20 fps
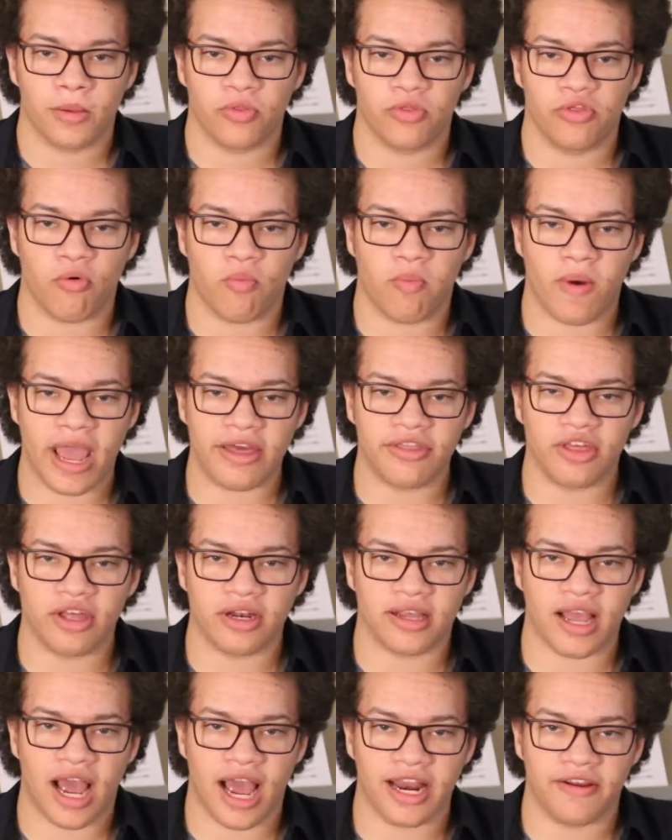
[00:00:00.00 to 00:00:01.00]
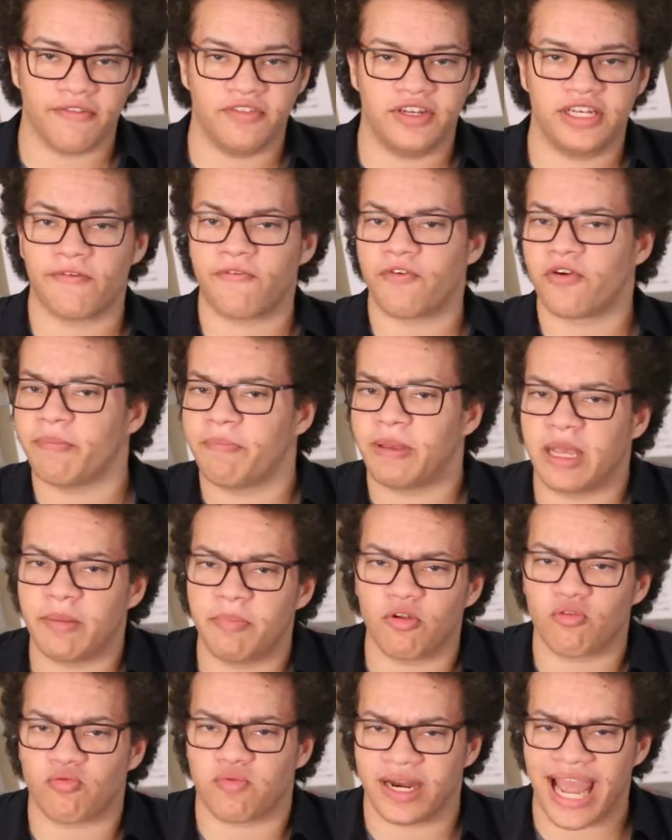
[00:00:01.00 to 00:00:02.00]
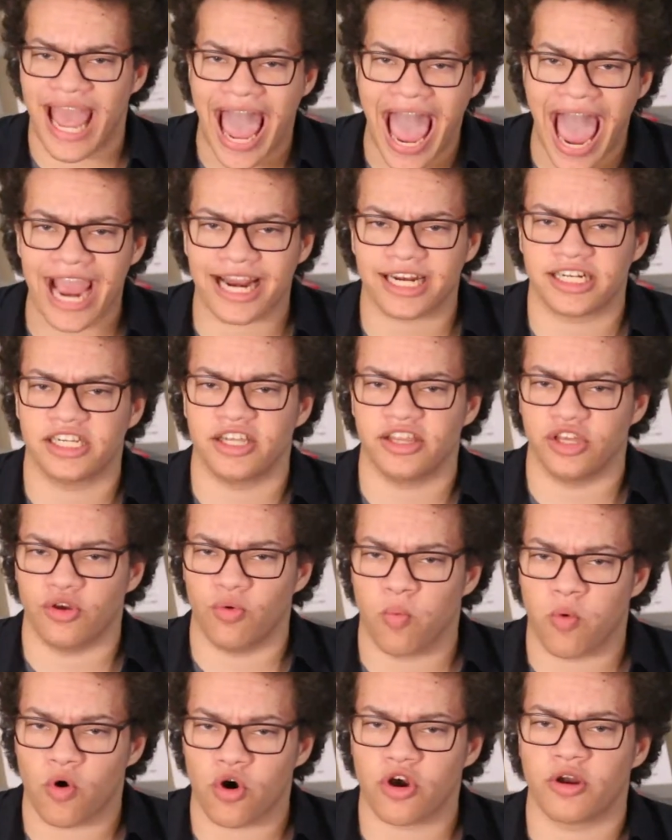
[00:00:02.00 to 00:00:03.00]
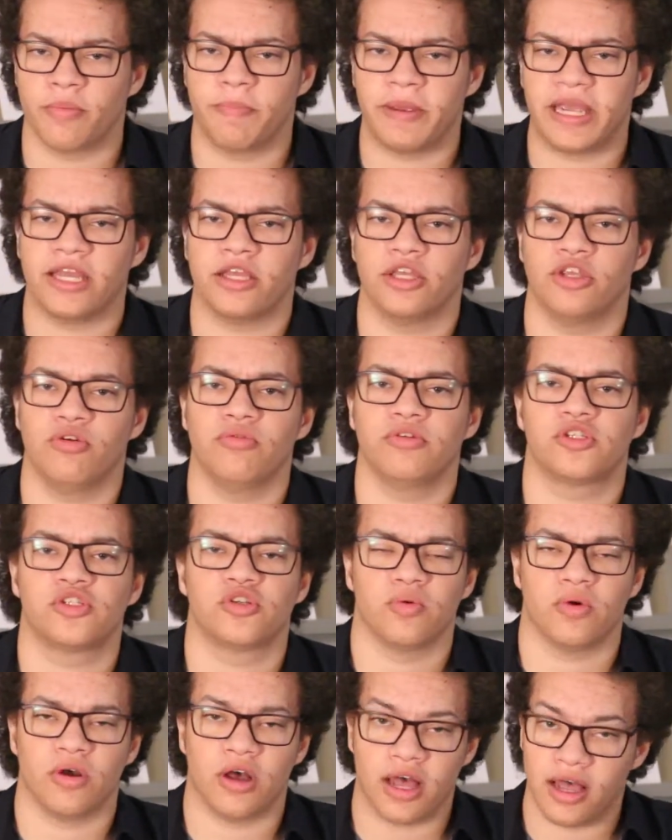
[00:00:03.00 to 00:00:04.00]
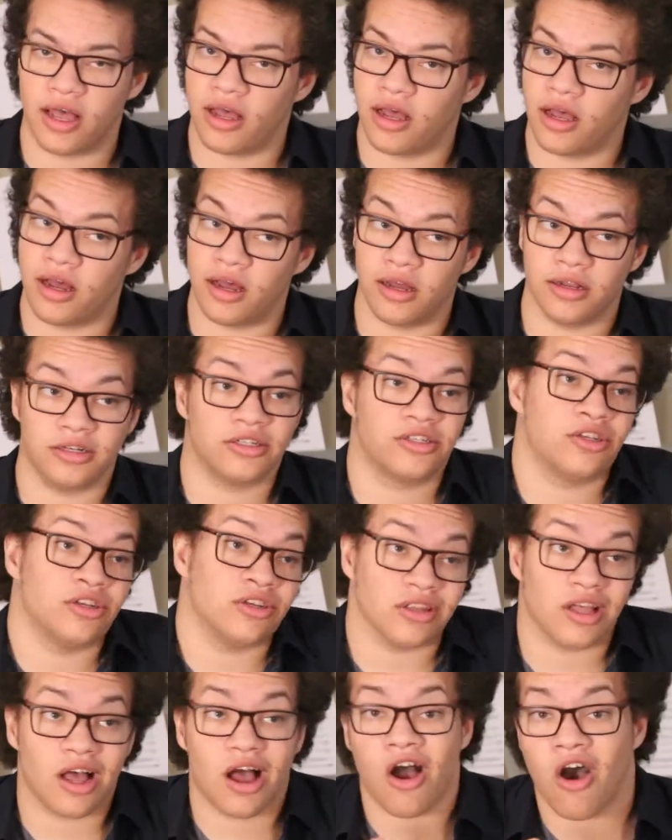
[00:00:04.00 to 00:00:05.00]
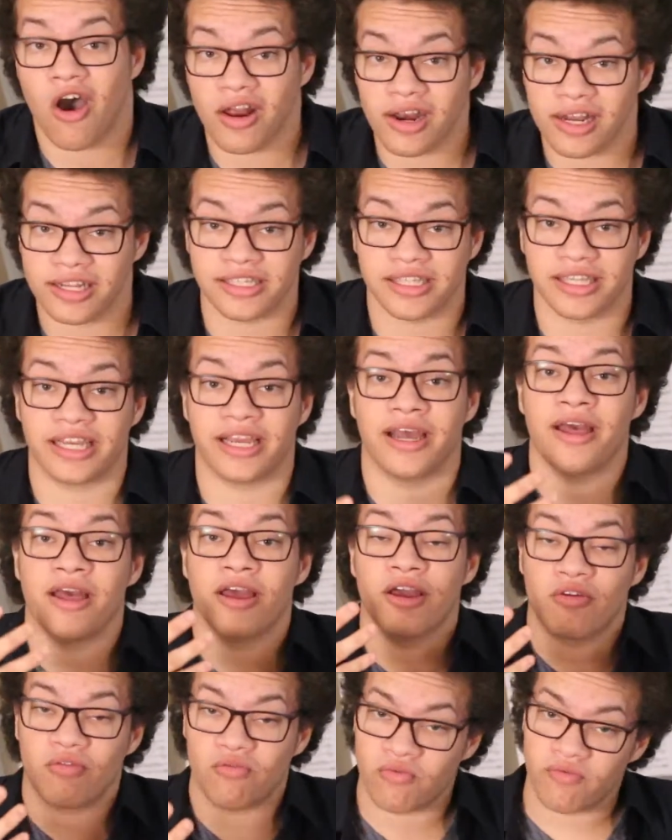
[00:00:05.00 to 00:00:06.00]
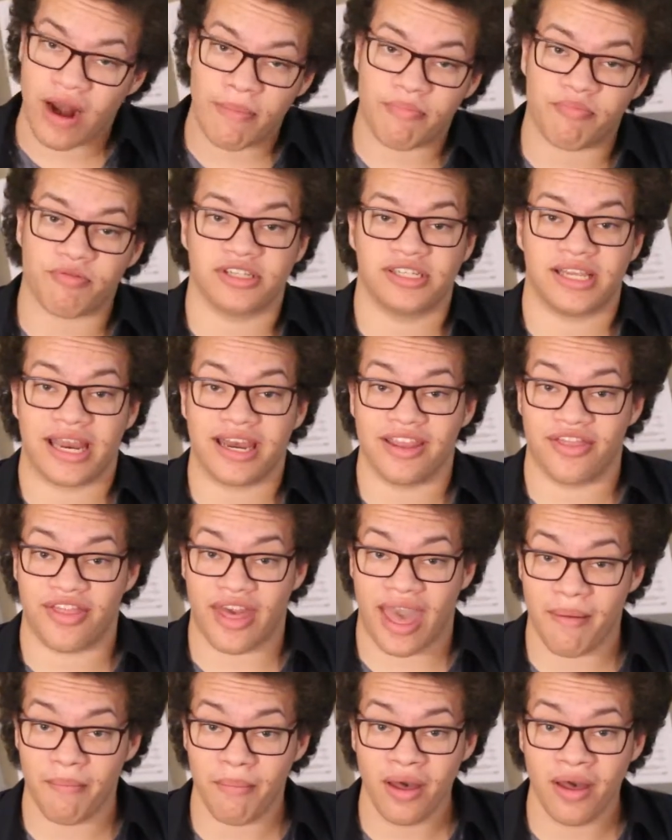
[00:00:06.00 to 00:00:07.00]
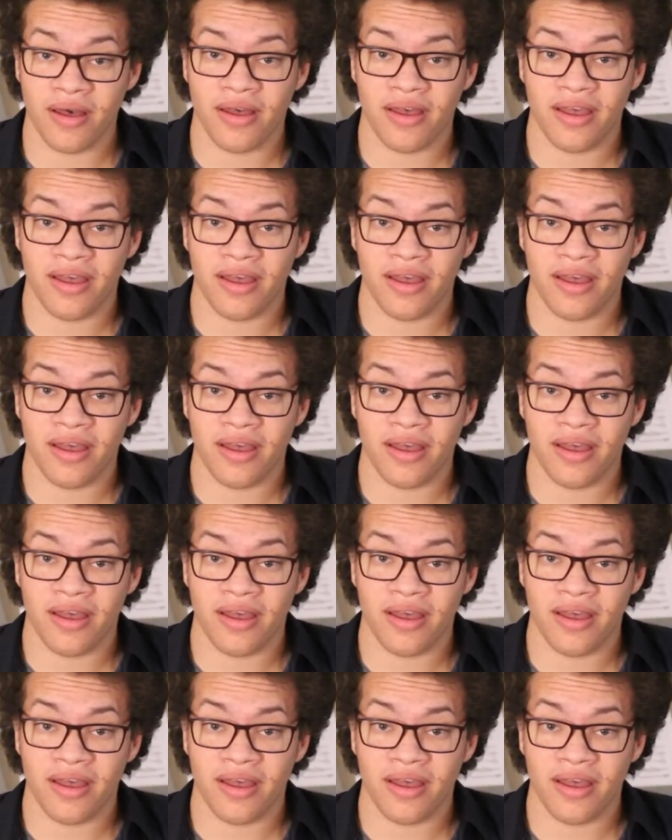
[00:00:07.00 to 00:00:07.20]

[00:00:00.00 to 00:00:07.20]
the way that kind of different people react to the word being used to honestly represent them.